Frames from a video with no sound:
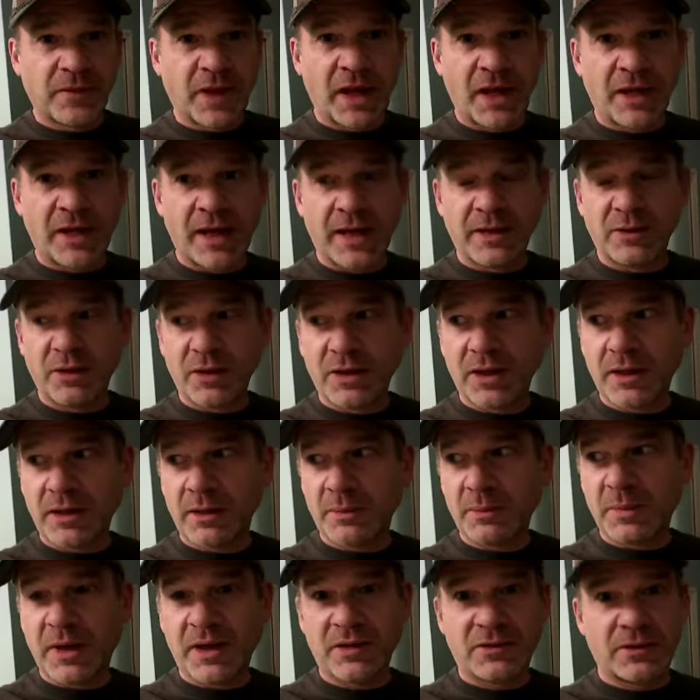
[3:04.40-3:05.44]
And I look at
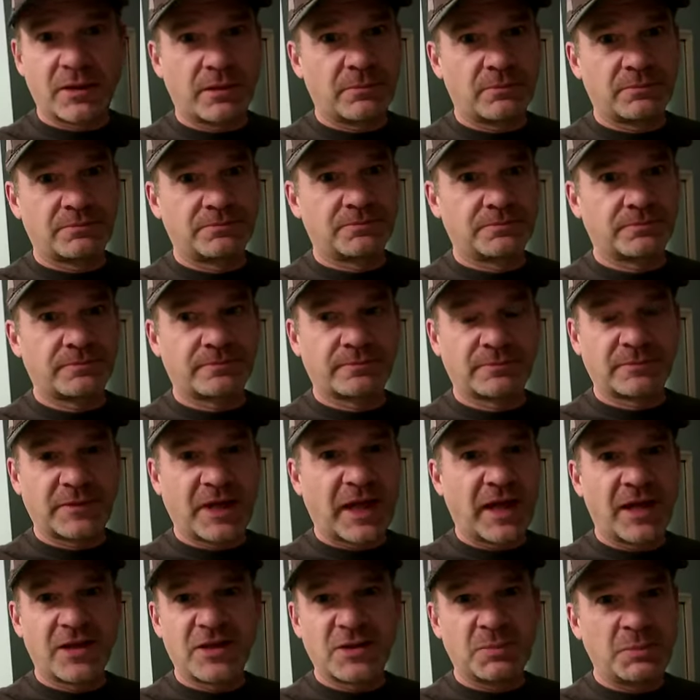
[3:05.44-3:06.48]
him and I said,
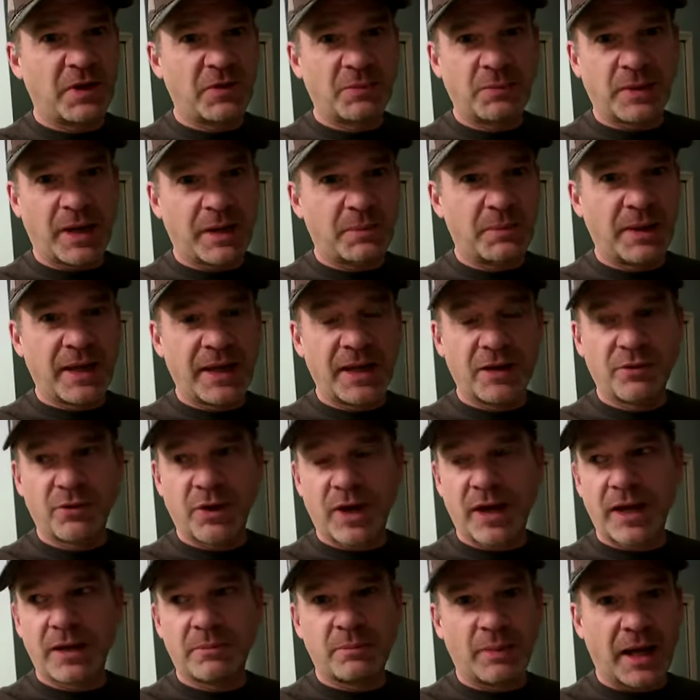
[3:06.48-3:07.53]
"That's above my pay
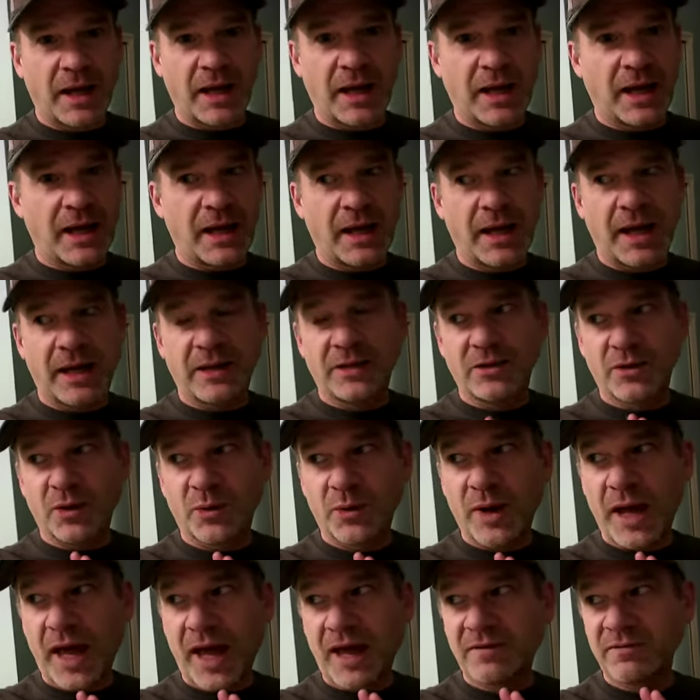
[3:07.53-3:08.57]
grade. I
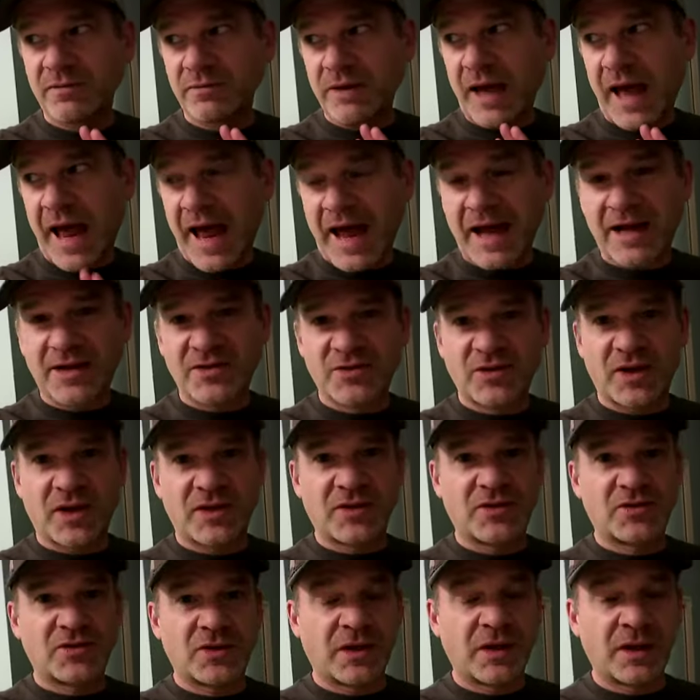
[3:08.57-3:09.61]
don't have
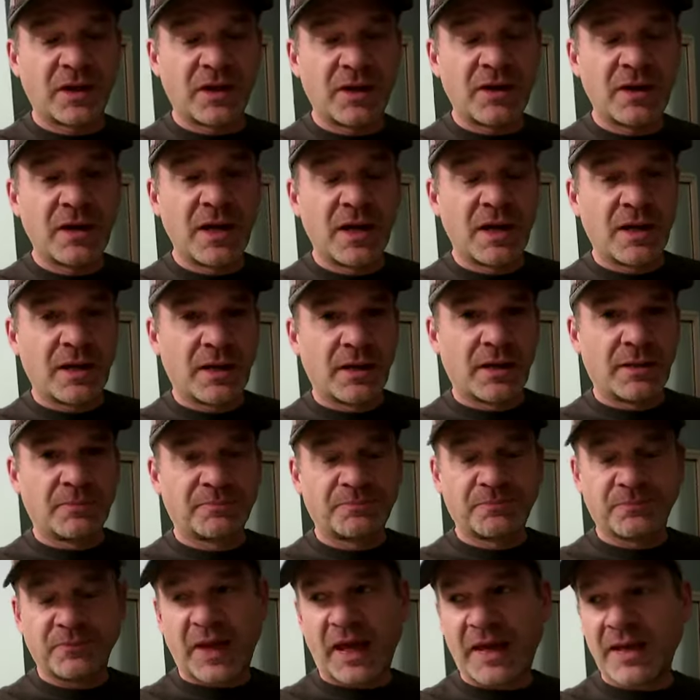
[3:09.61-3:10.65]
access to there."
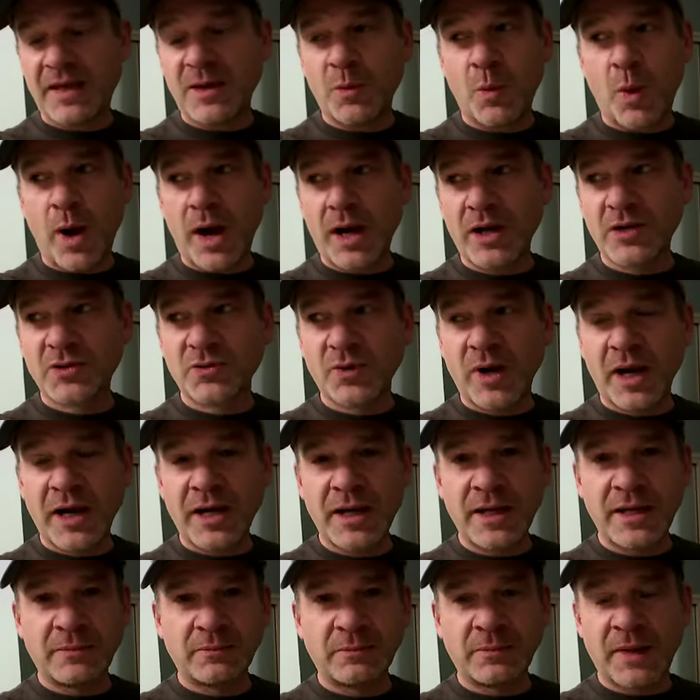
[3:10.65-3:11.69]
And he walks right
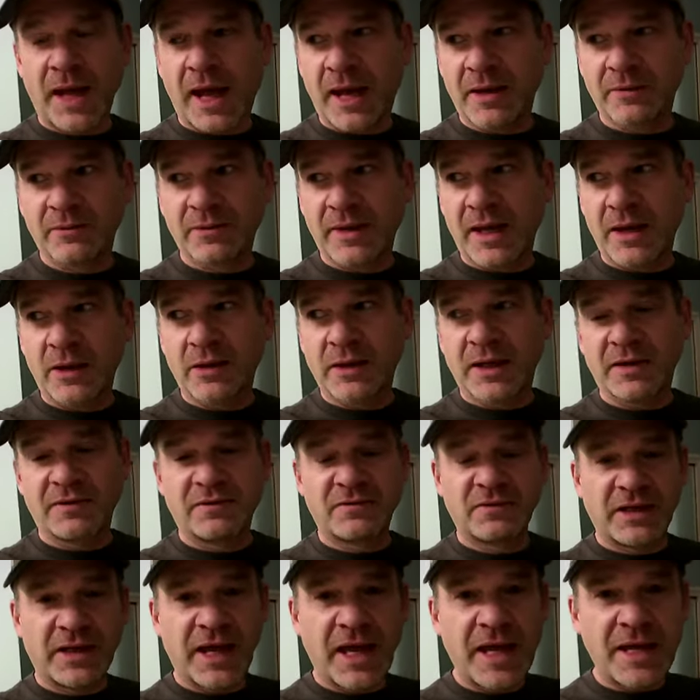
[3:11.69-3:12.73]
in and they
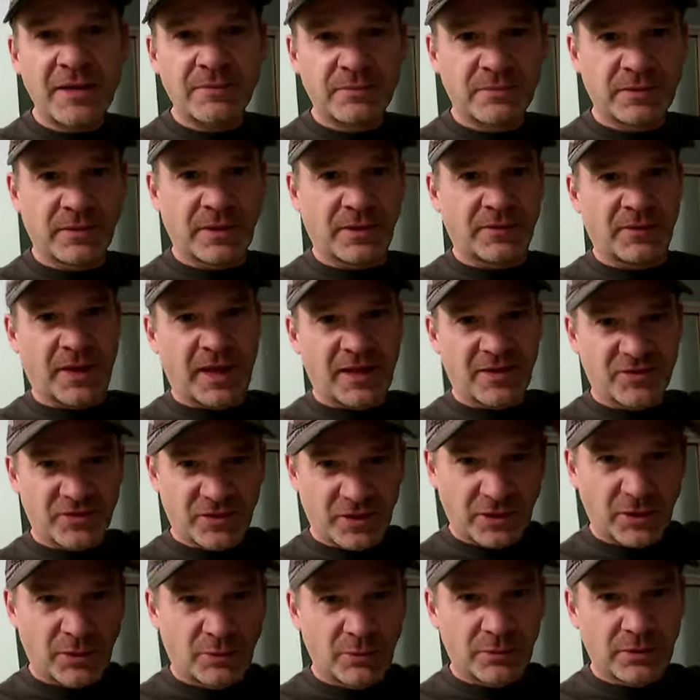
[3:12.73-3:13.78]
lift the gate and they
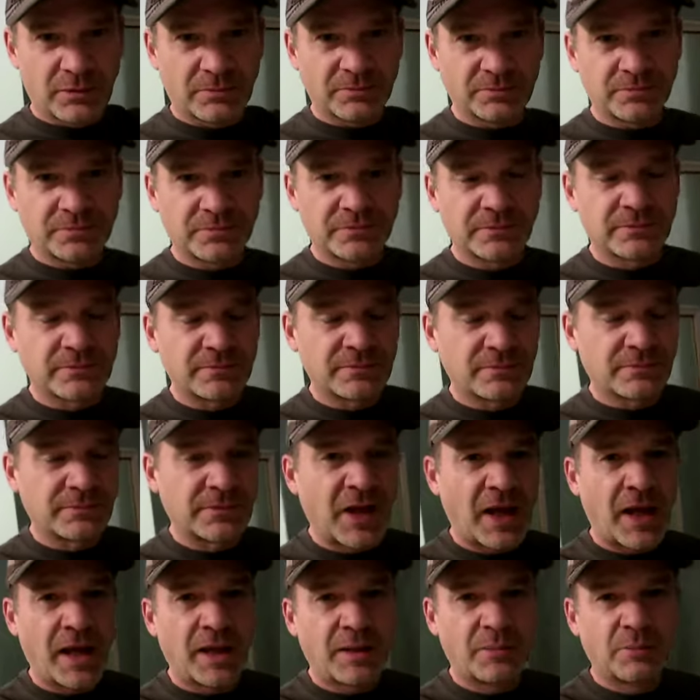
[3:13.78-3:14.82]
salute.
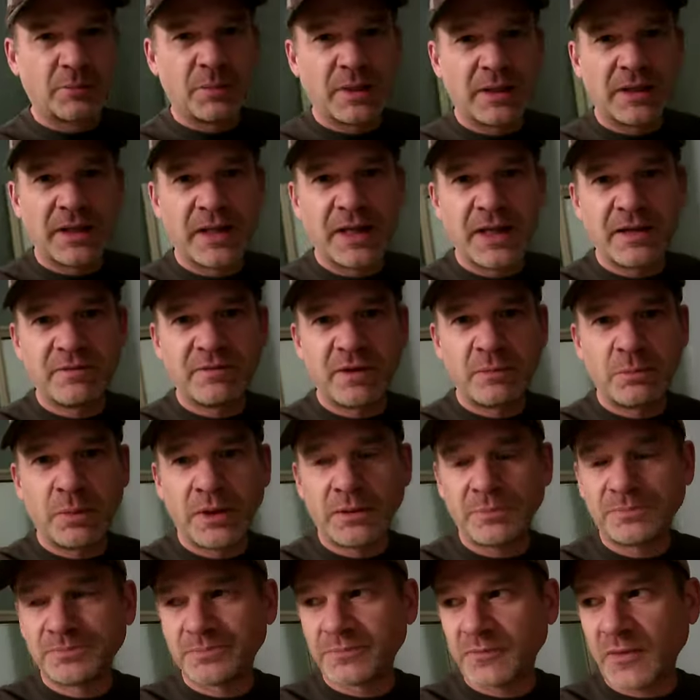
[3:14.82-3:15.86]

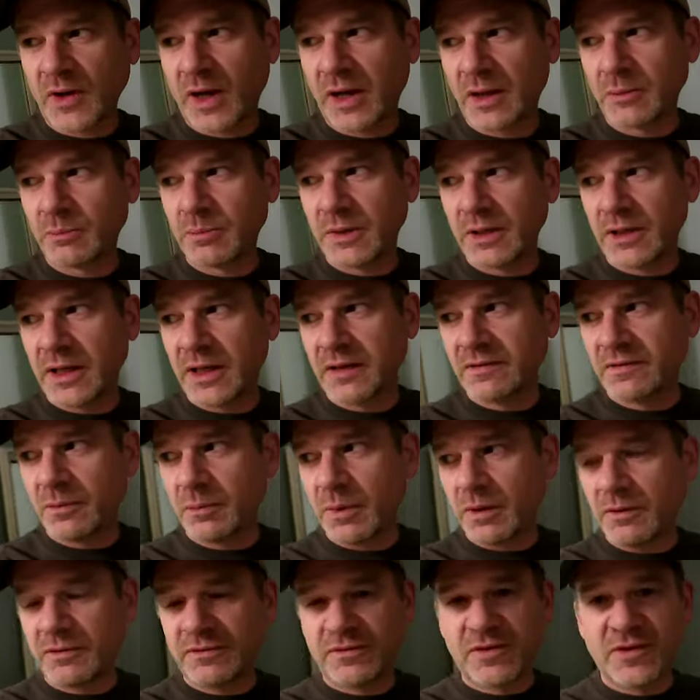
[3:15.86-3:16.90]
Unbelievable.
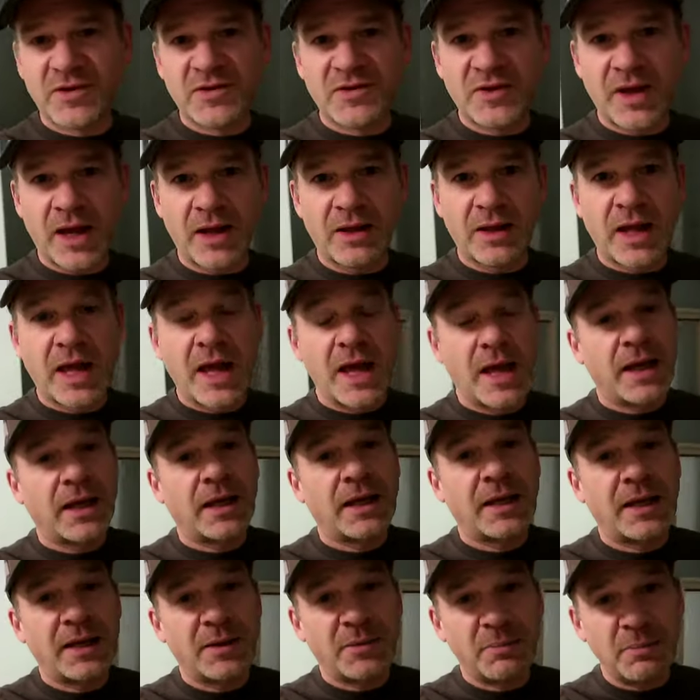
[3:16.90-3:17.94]
Unbelievable. Frizzell,
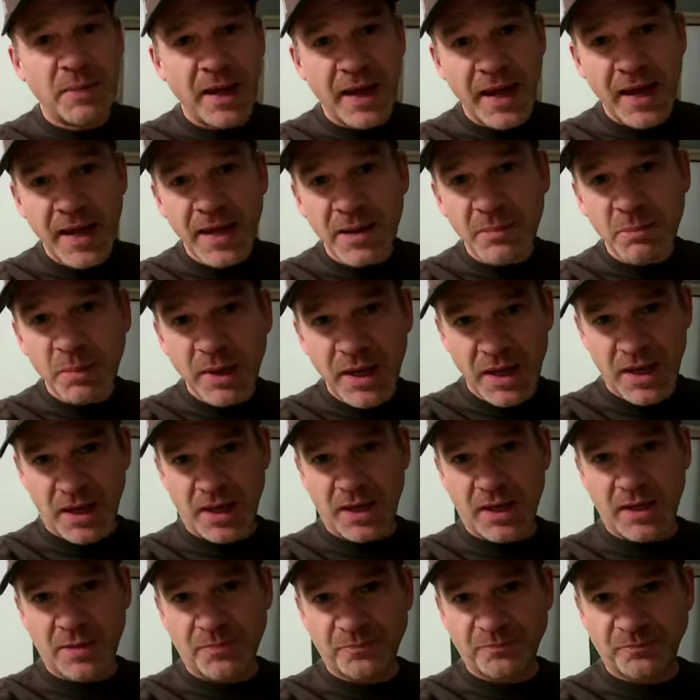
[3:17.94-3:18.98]
it may
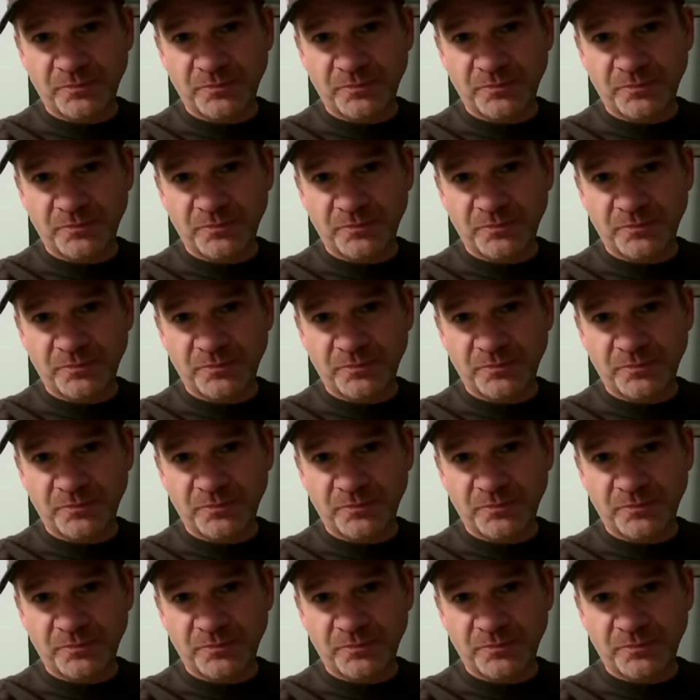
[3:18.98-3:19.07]
be,